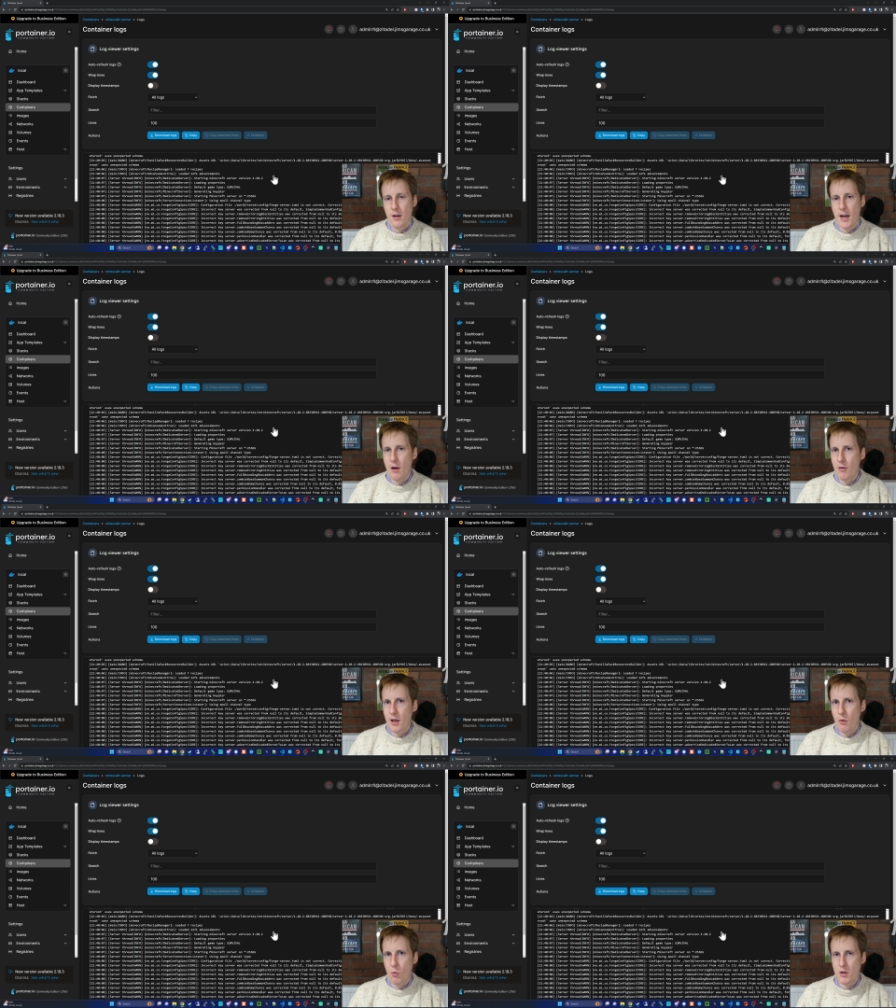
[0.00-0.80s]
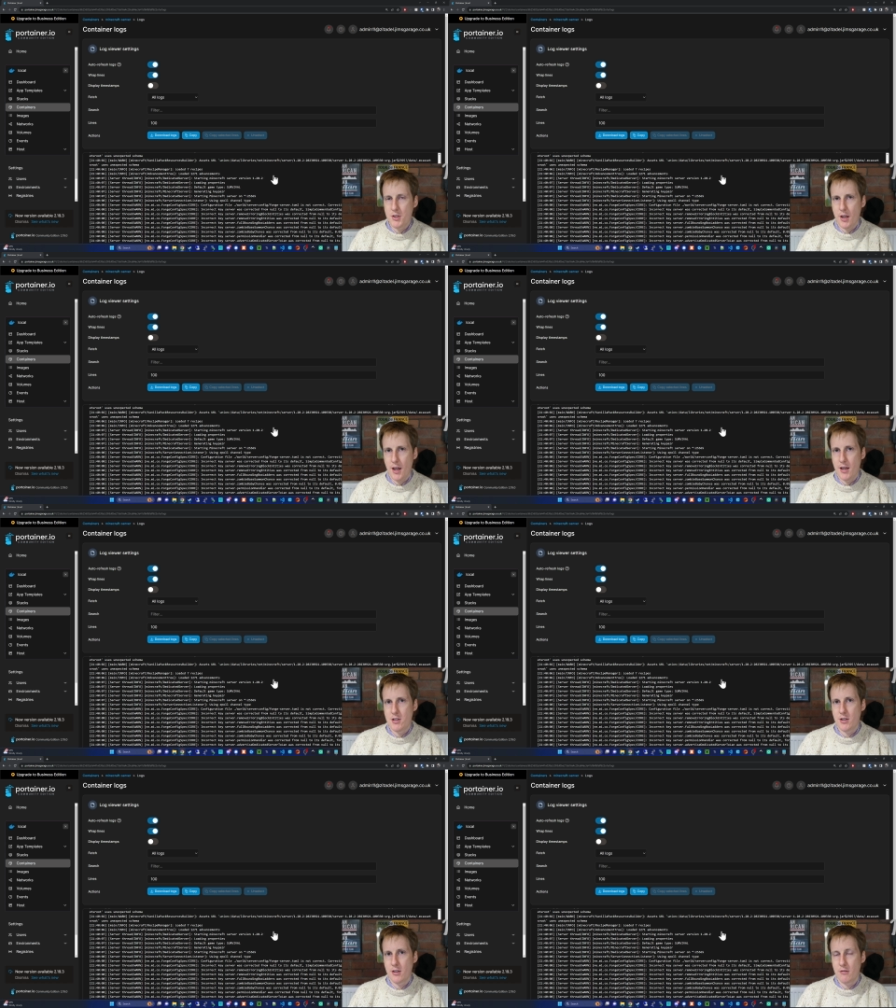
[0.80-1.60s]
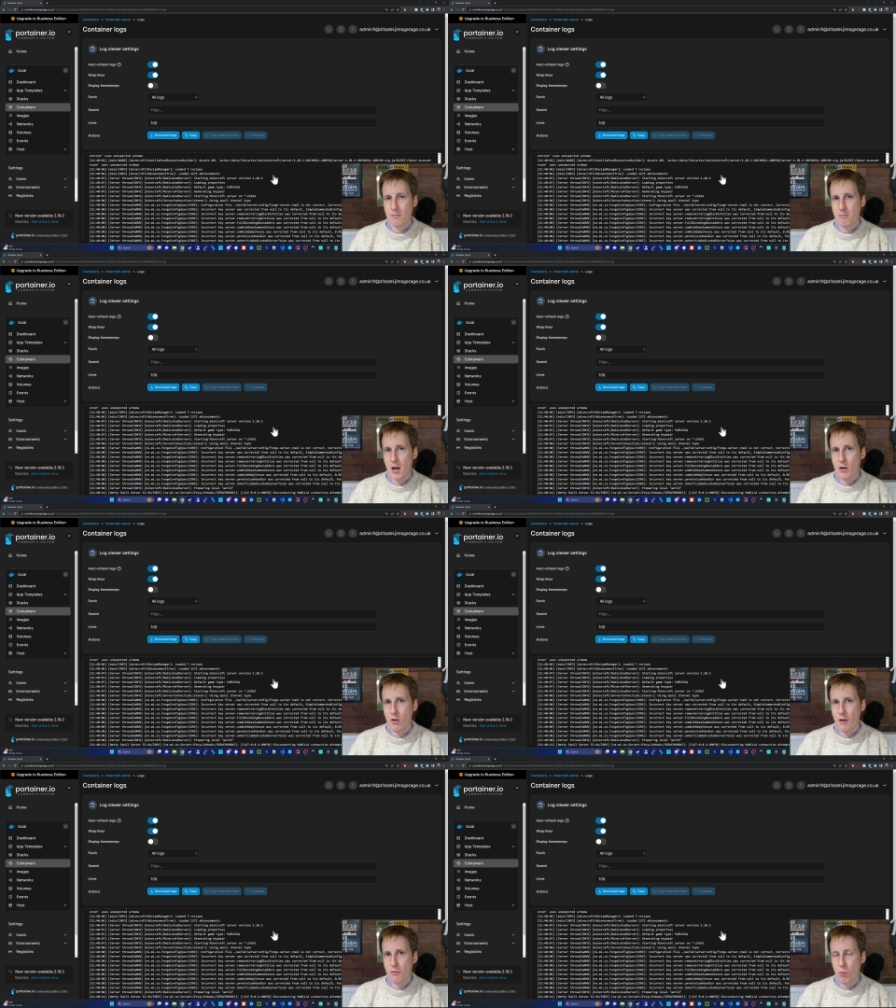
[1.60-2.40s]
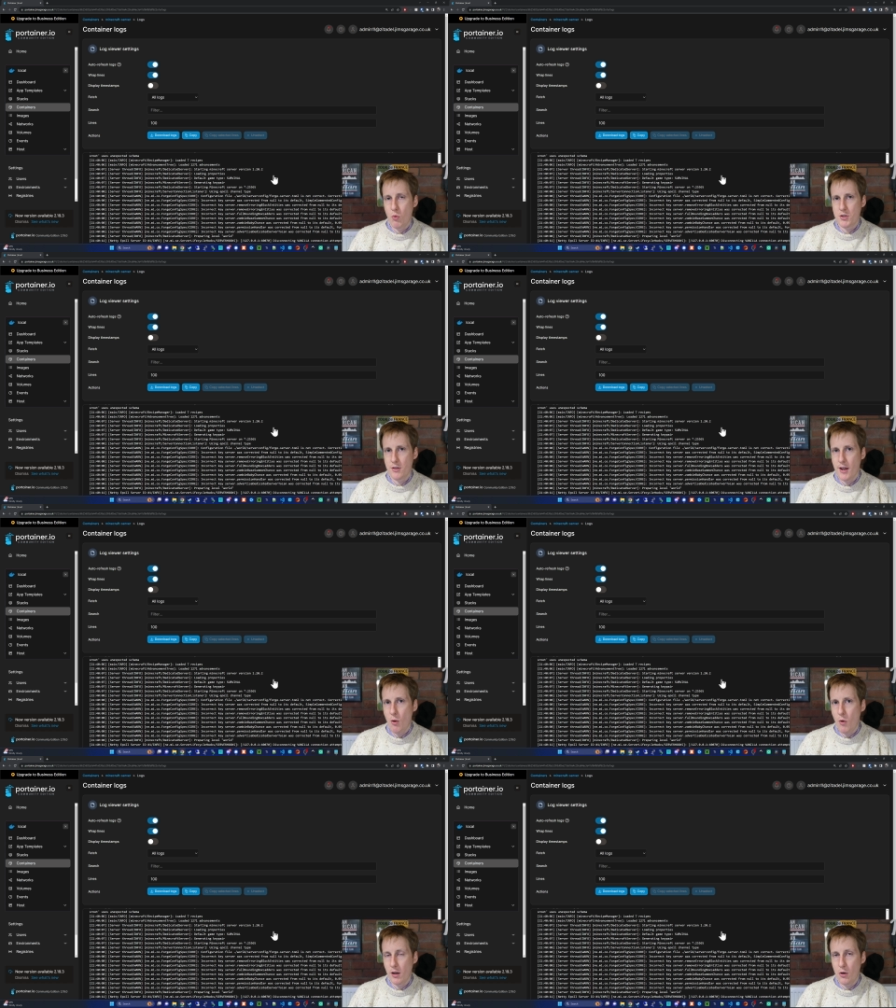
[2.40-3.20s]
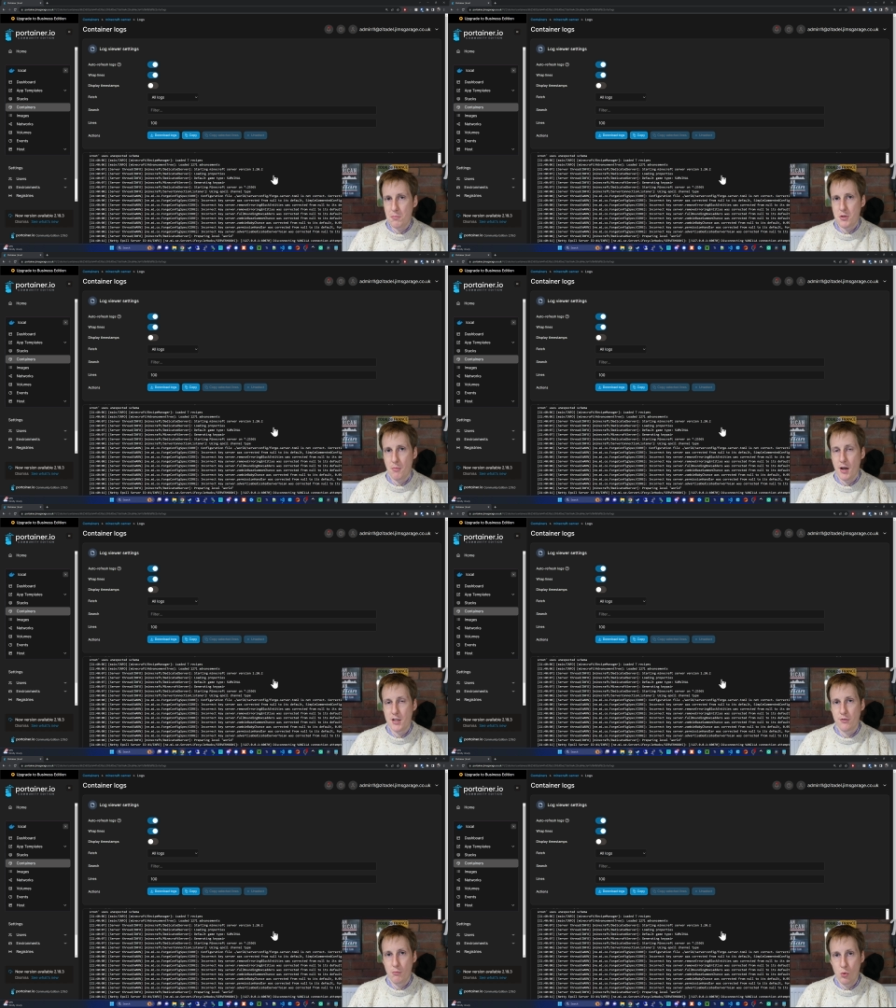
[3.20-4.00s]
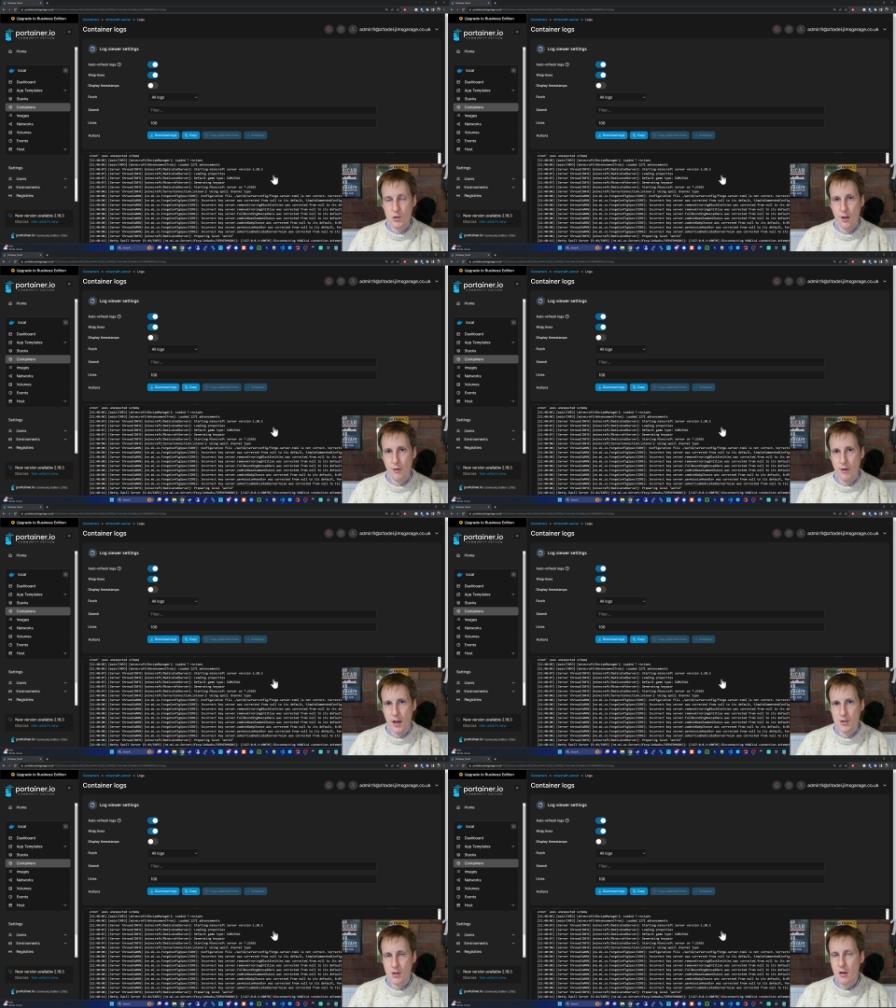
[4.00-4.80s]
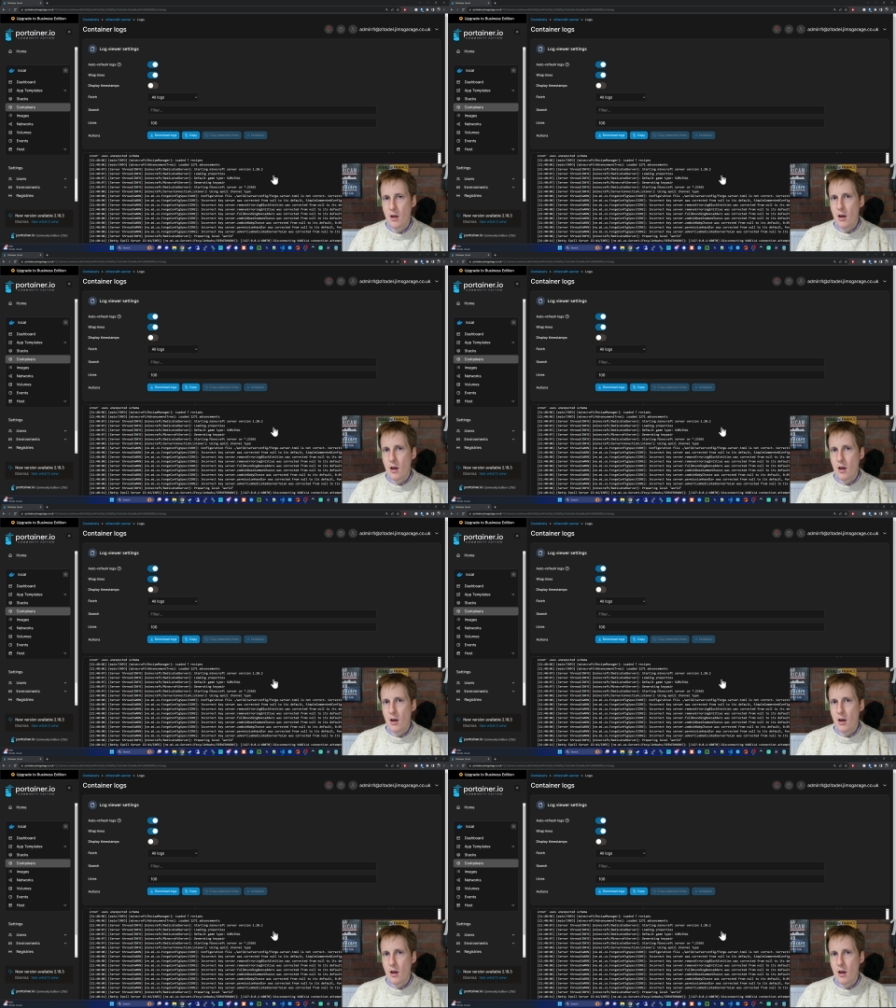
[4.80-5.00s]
Now, it was the case that Minecraft wasn't that well optimized for multi-threads.